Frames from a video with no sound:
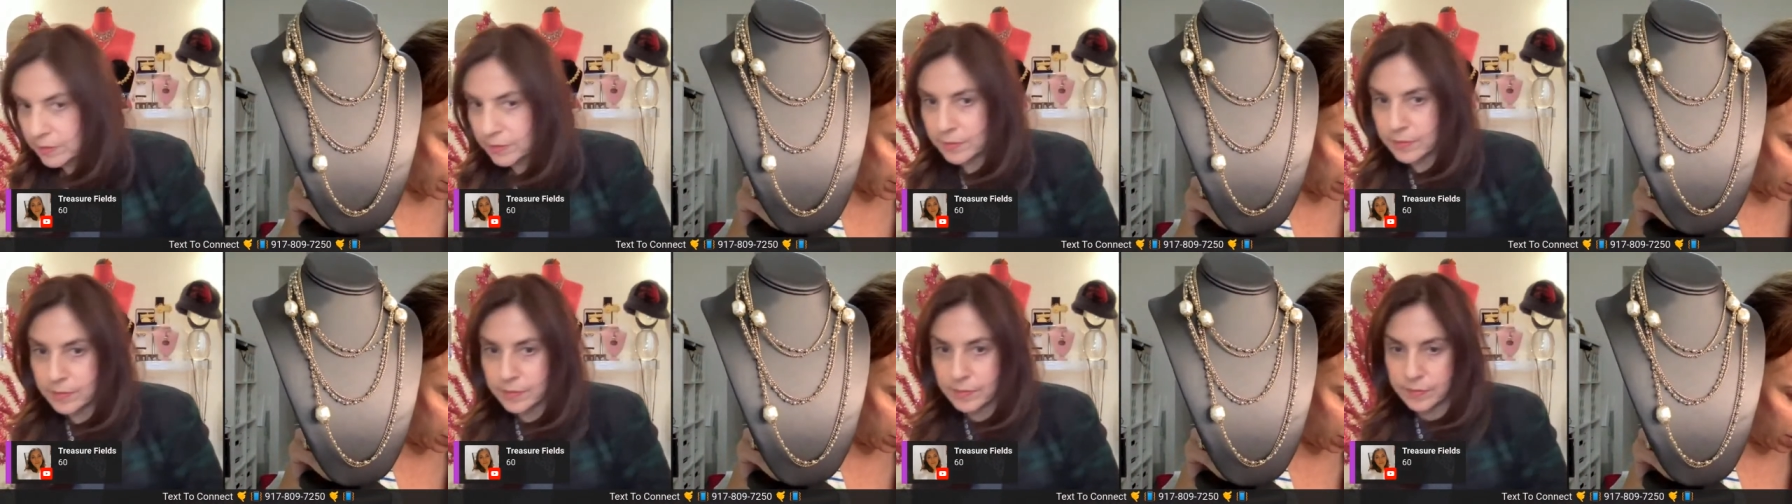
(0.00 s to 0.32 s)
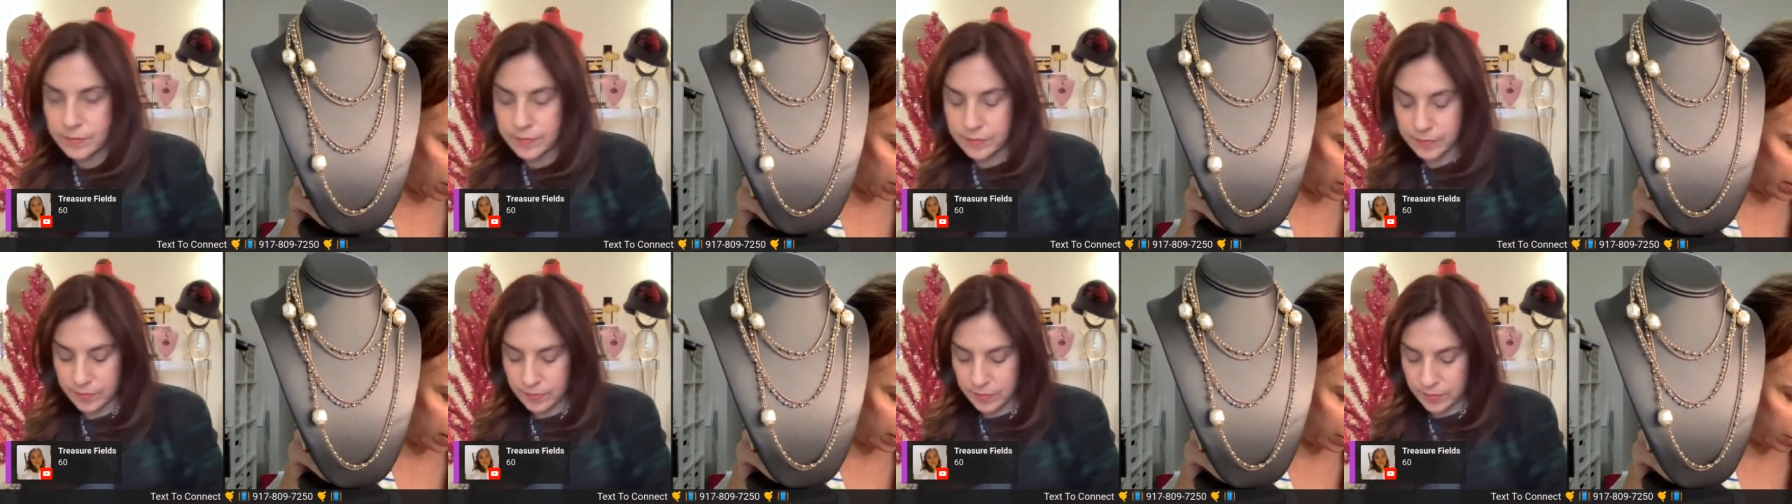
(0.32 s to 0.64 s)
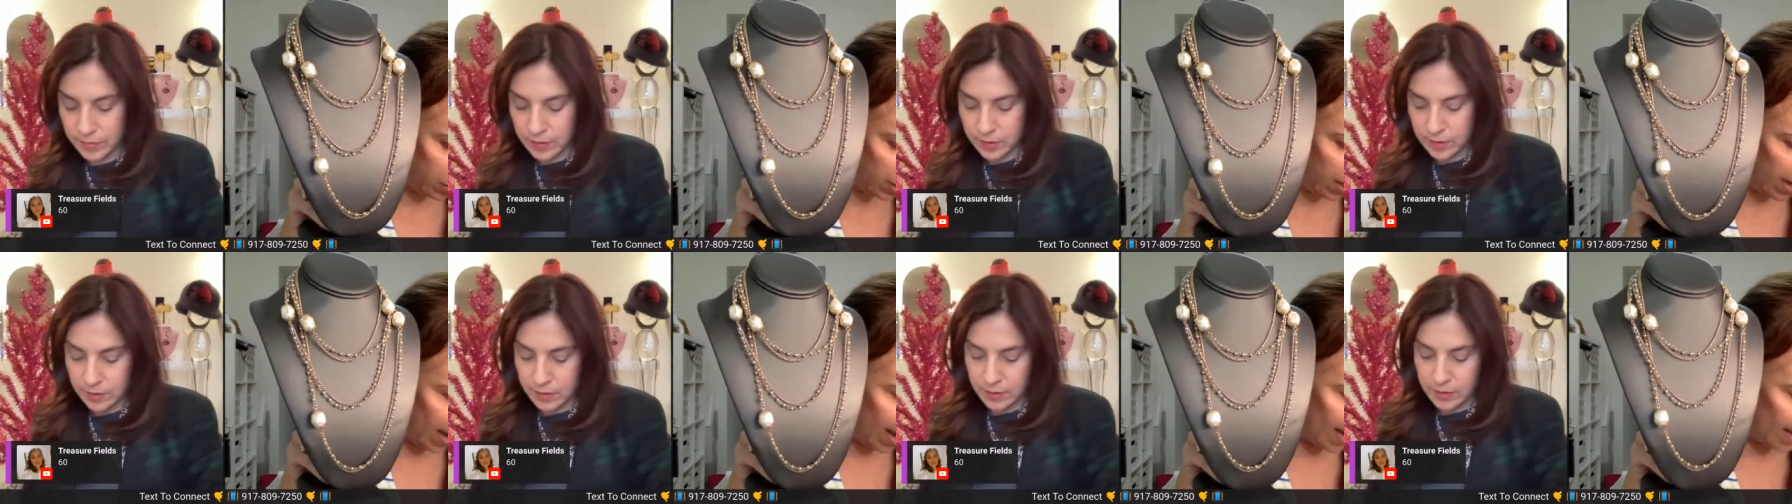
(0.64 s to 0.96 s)
but Dawn said
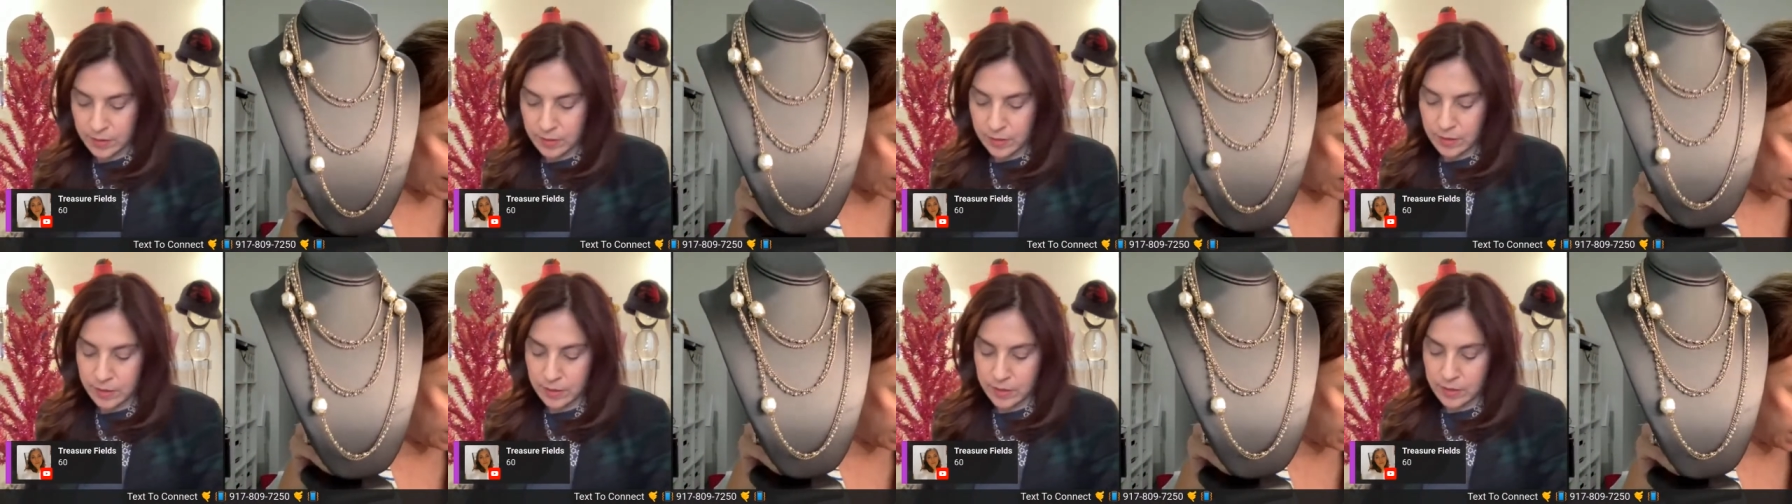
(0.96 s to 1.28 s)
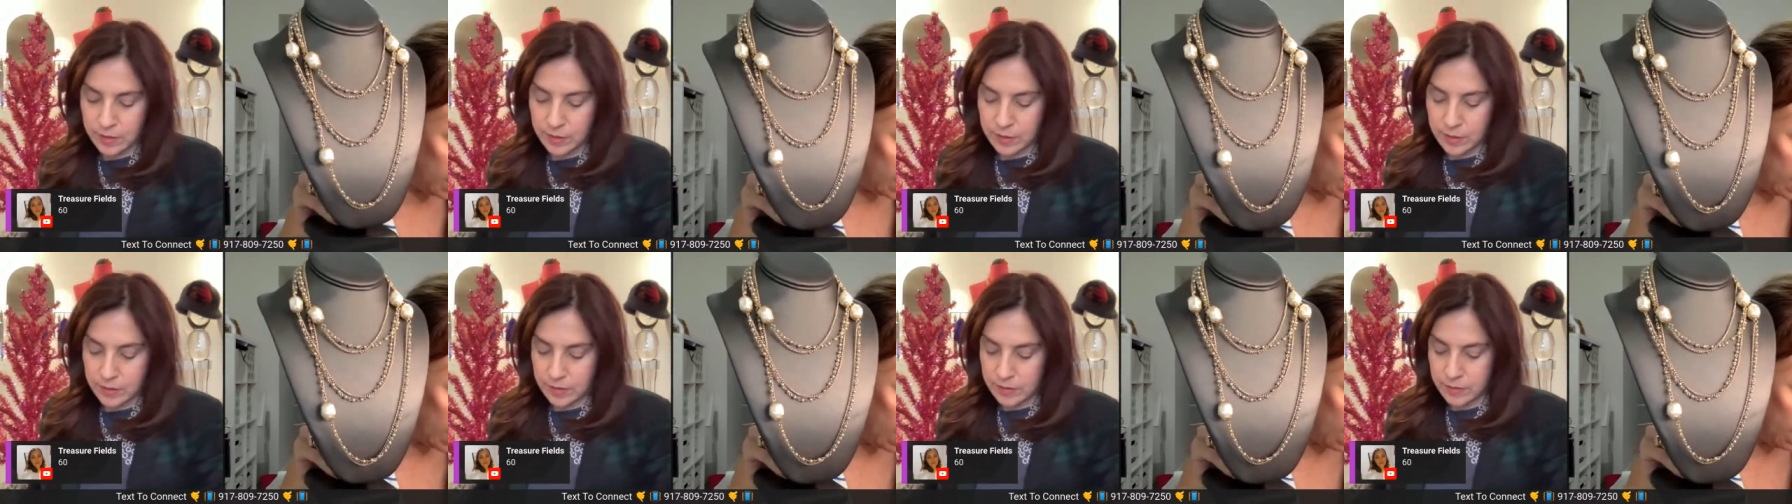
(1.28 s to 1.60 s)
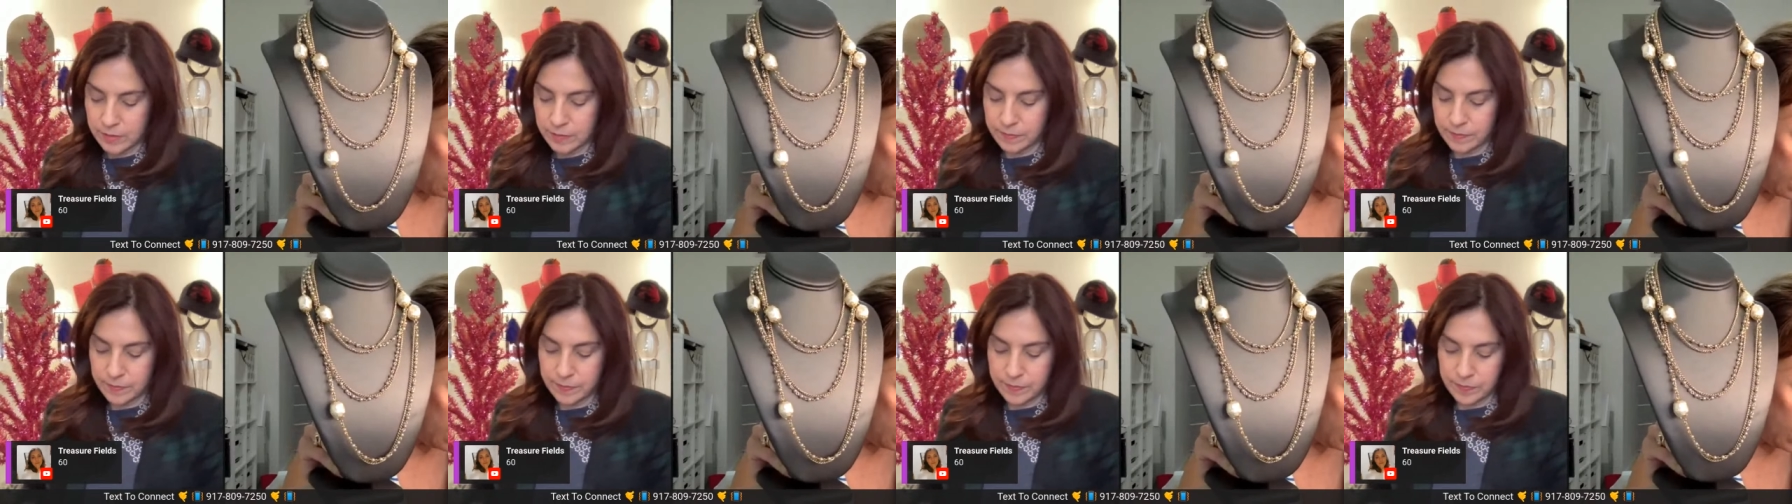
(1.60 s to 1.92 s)
she had some
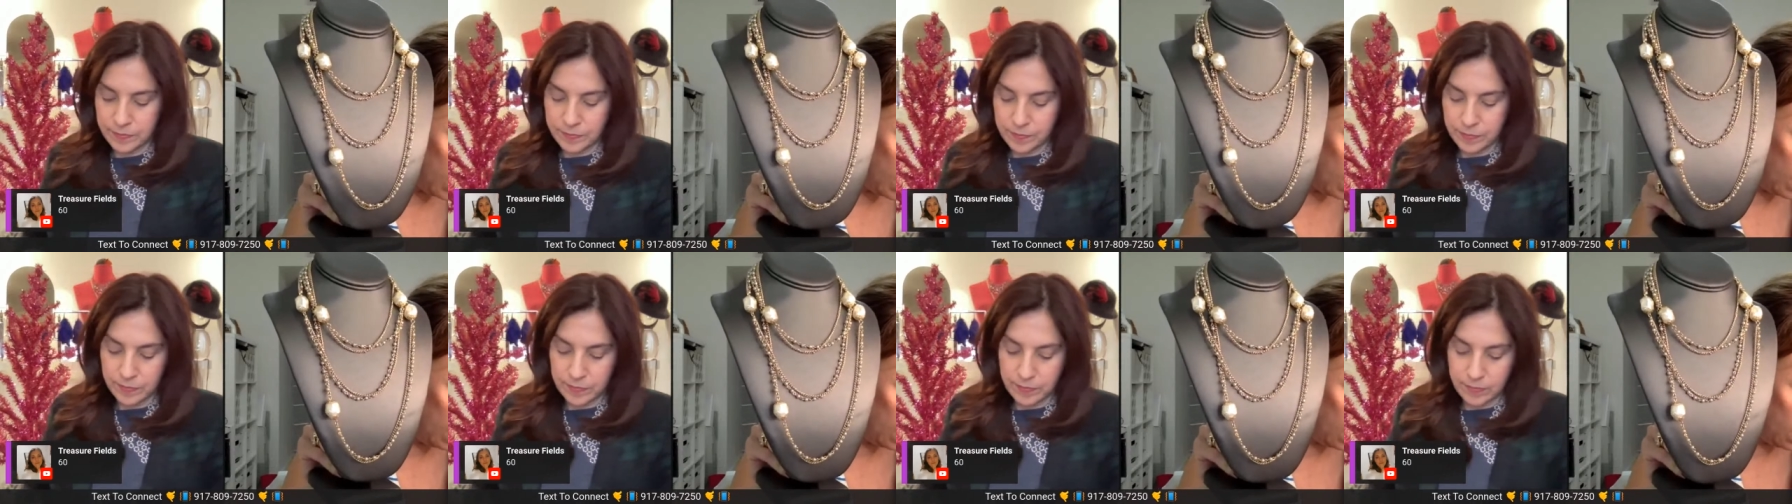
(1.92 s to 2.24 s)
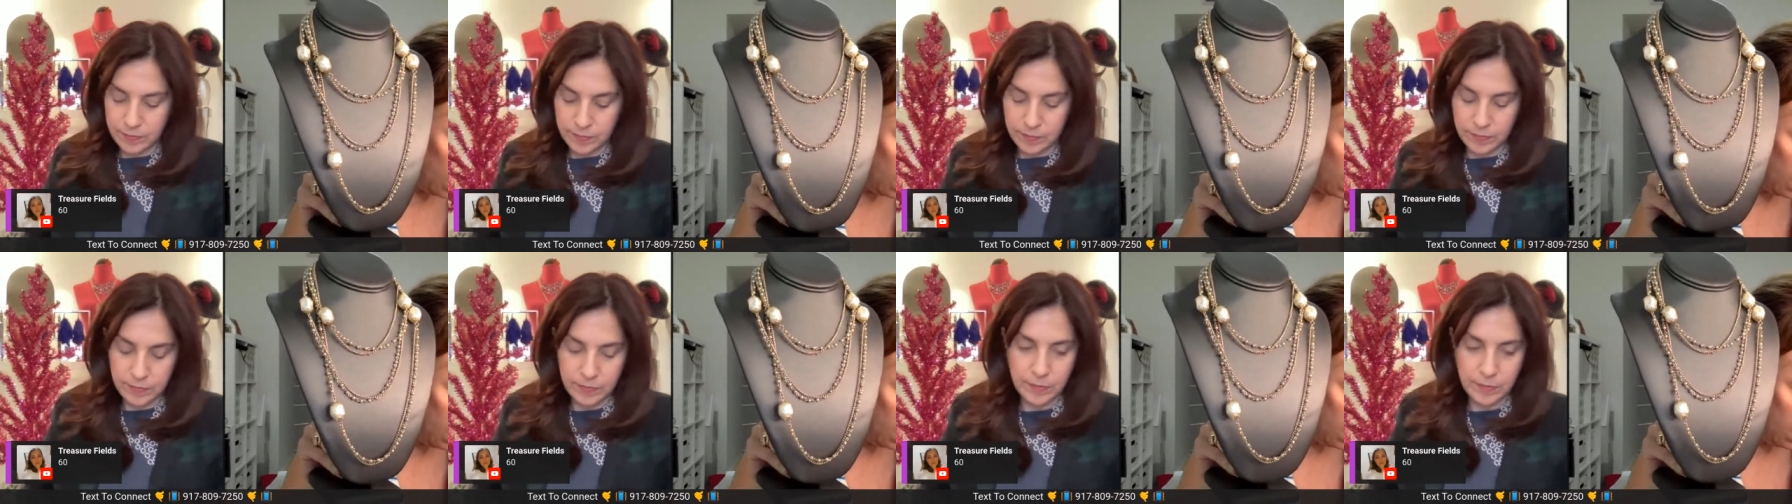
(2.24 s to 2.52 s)
stuff, I think.